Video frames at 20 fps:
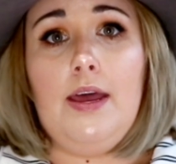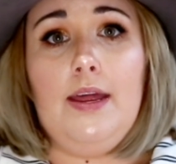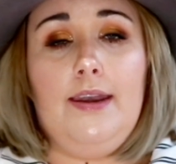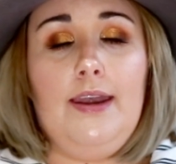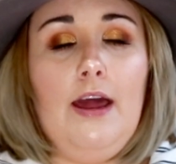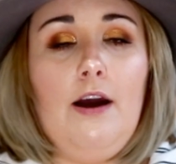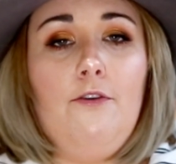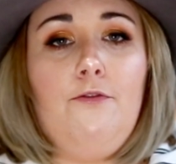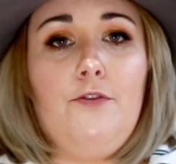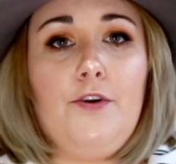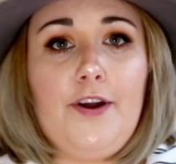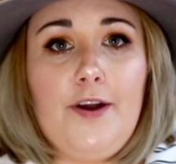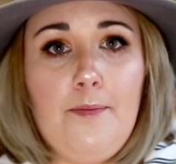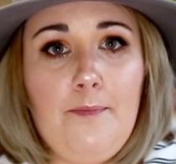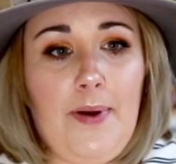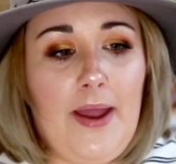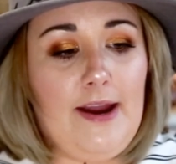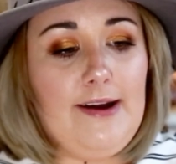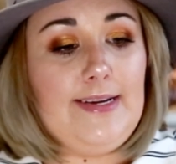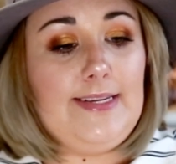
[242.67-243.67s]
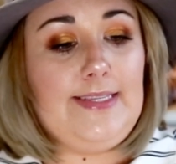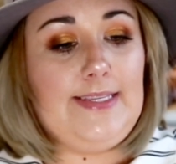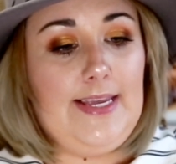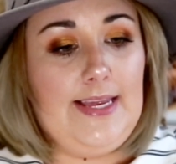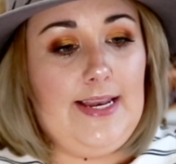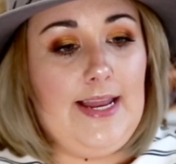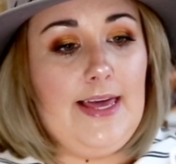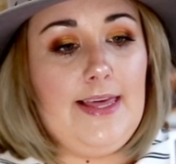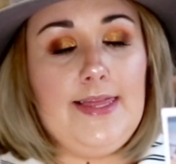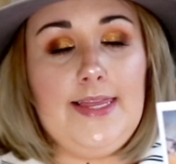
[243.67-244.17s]
Now for
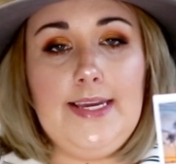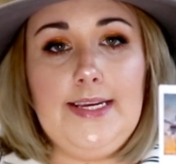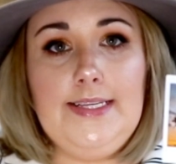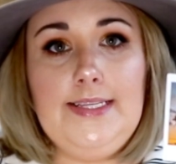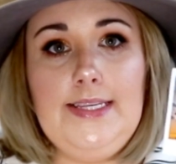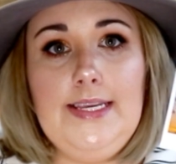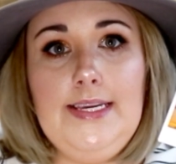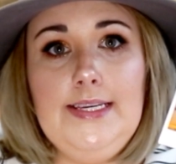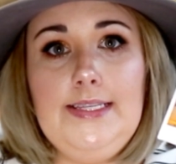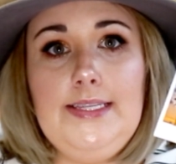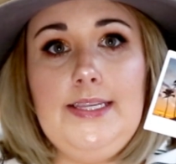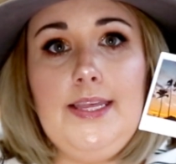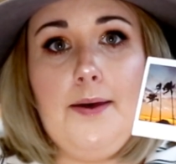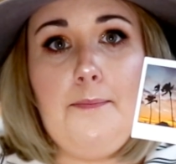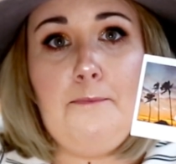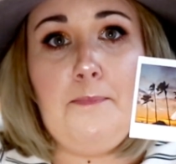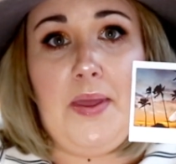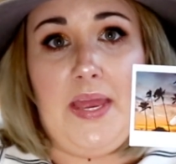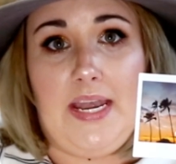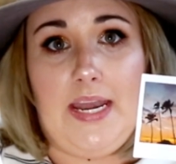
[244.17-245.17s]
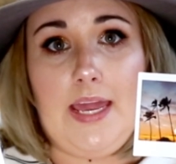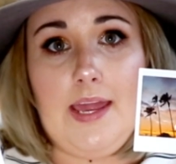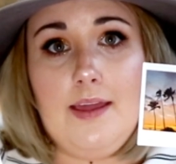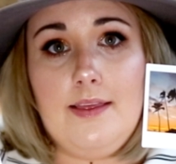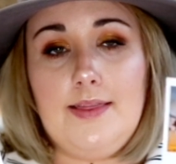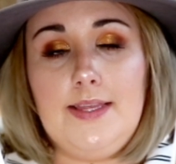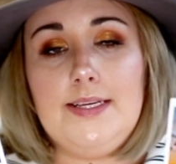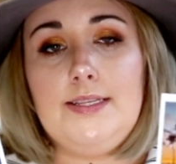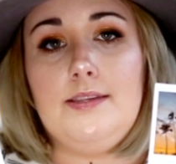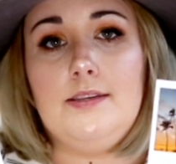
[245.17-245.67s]
comparison, this is the Mini.
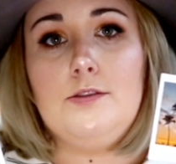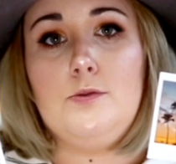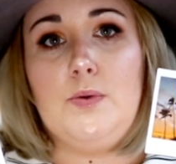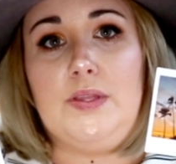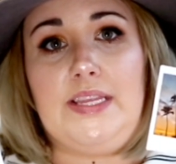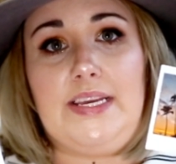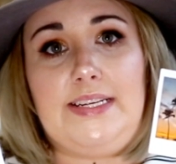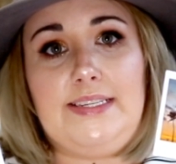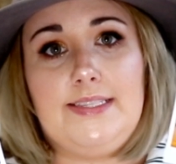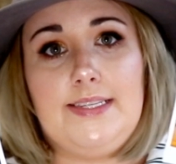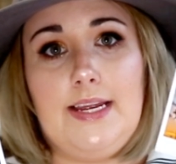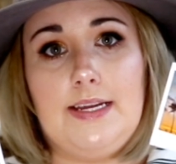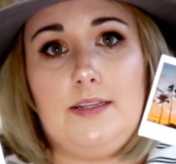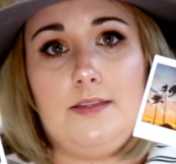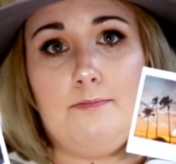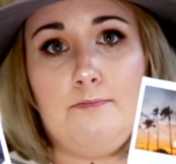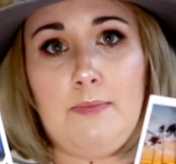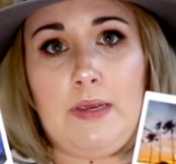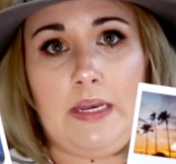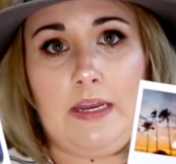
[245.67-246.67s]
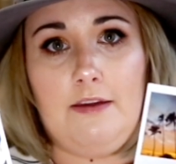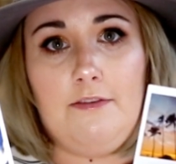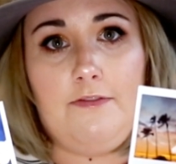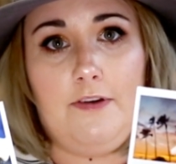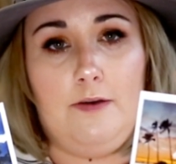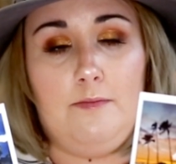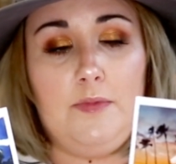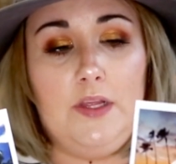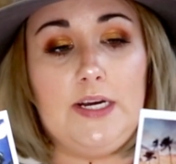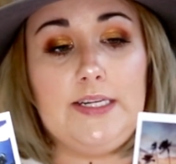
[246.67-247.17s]
This is what the Instax Mini
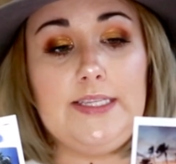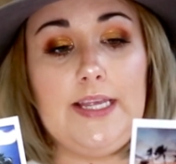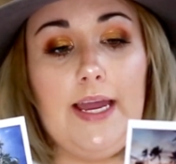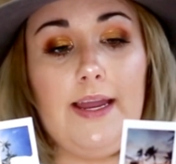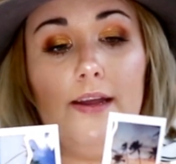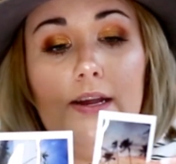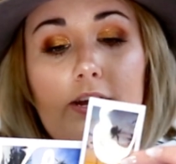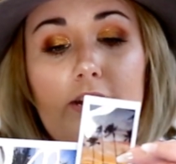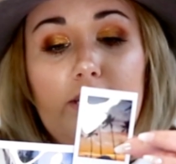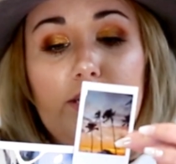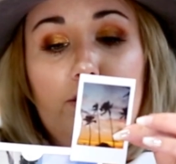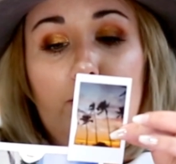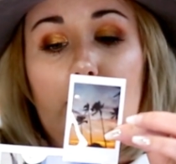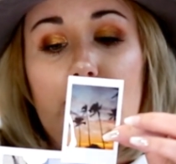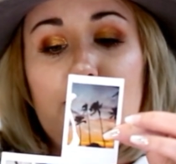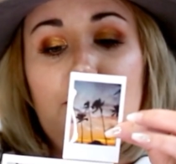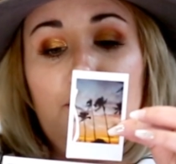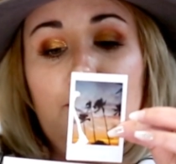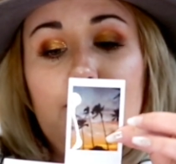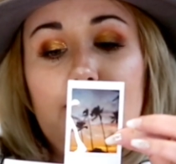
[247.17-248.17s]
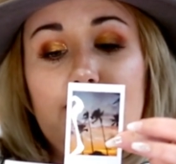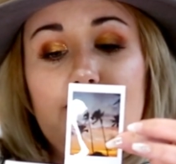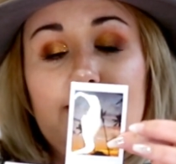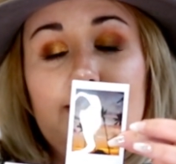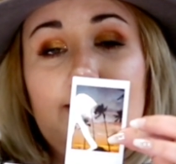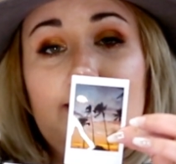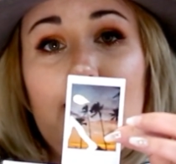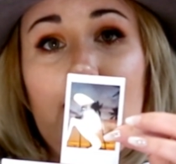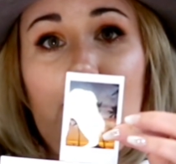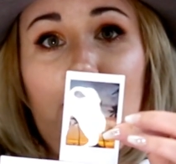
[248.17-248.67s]
film looks like. So as you
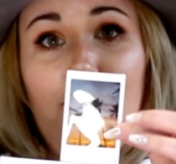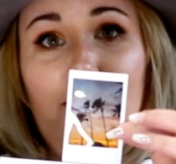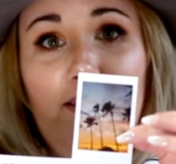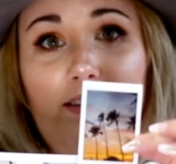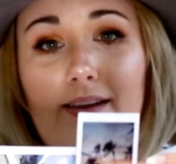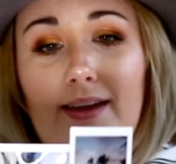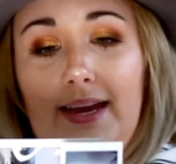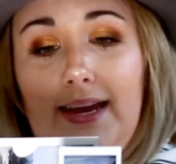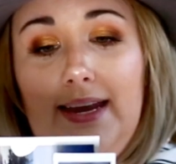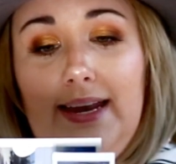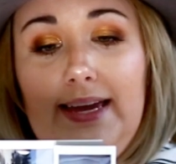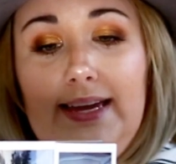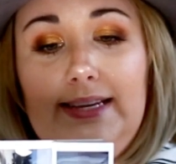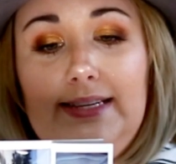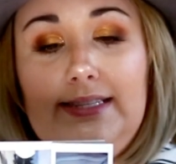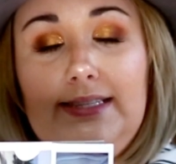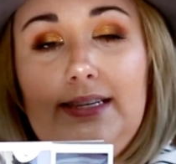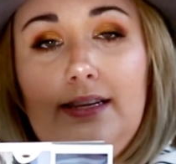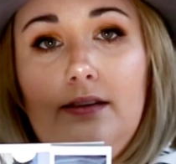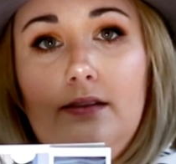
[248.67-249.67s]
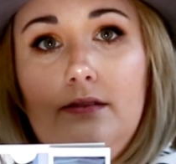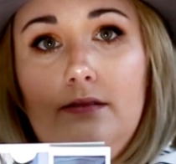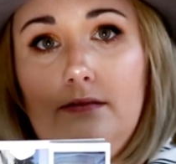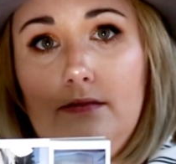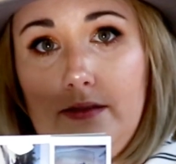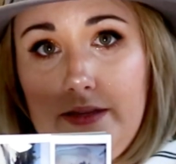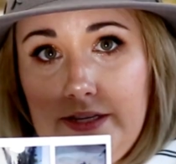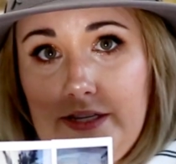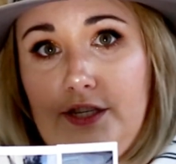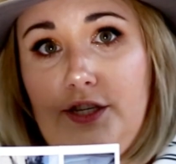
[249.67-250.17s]
can tell, it is
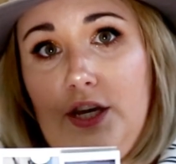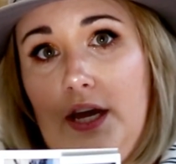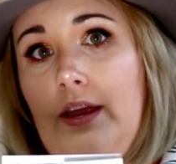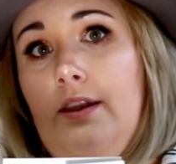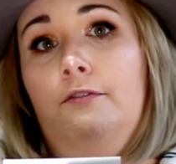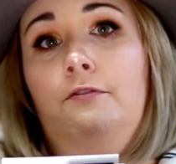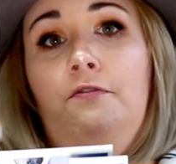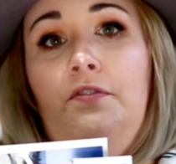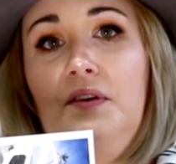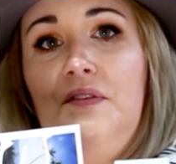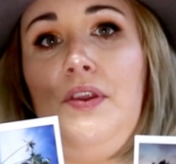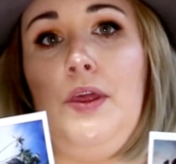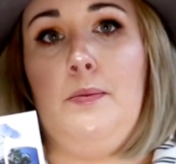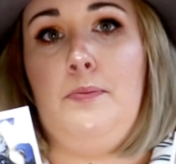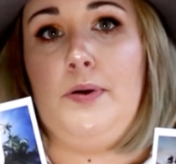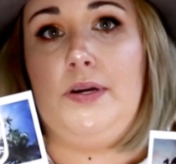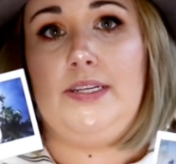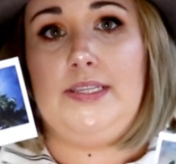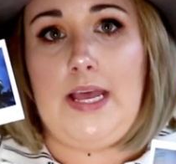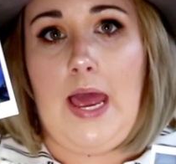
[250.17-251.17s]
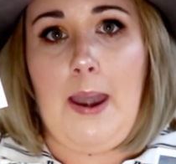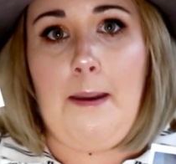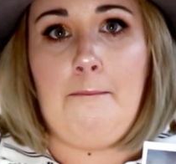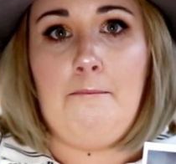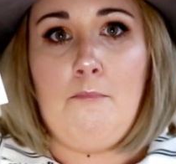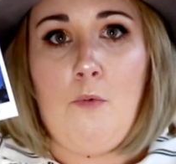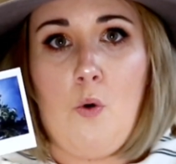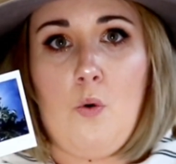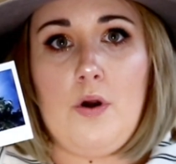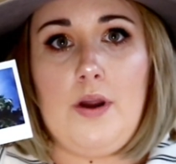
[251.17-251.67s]
legit 50%
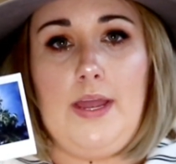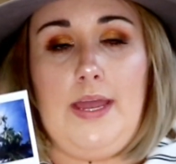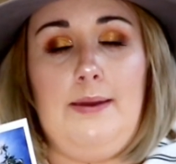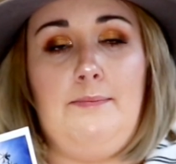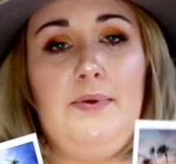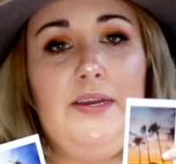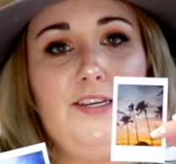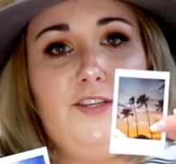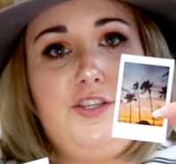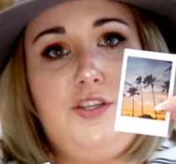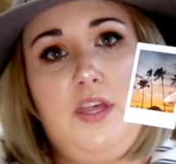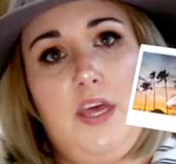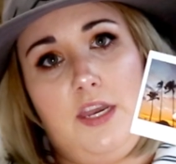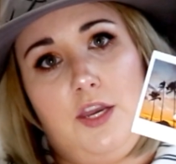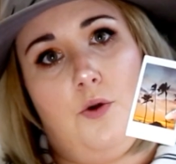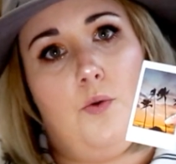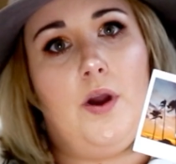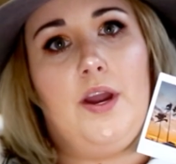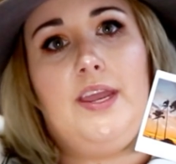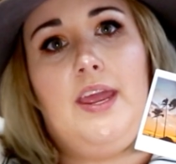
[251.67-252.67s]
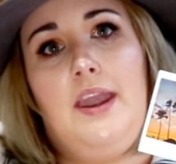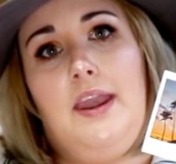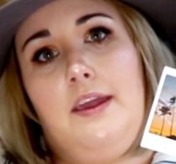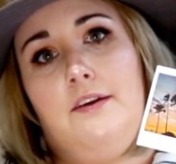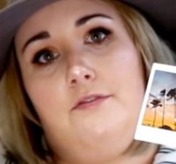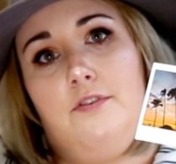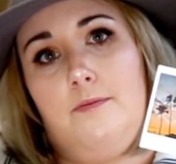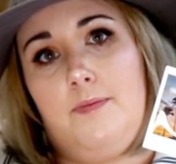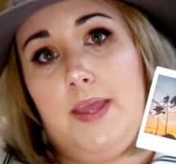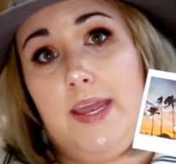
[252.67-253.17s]
more image than you are
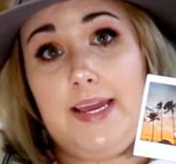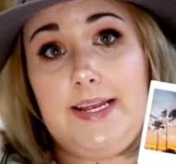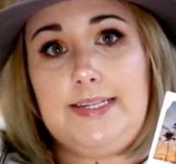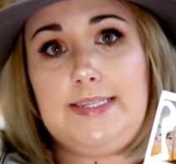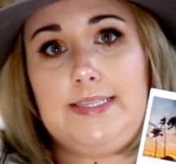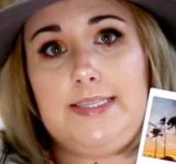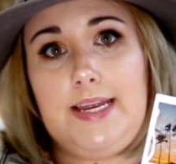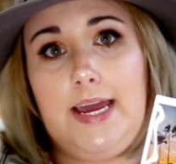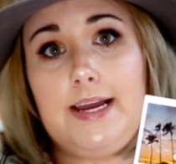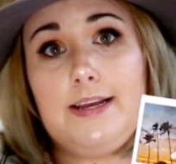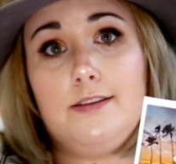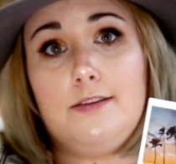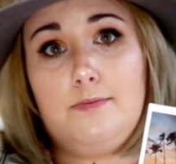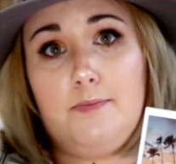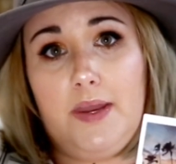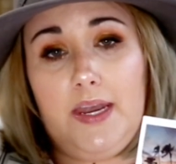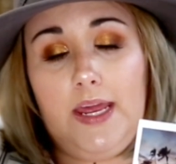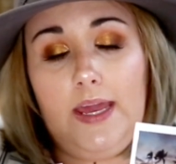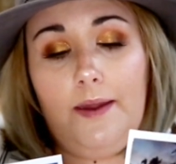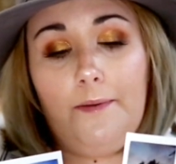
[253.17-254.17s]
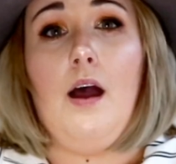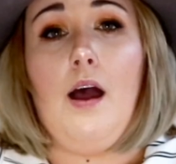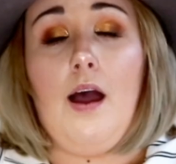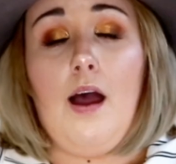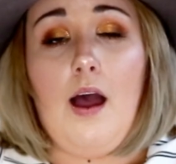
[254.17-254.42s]
getting from the Instax Mini.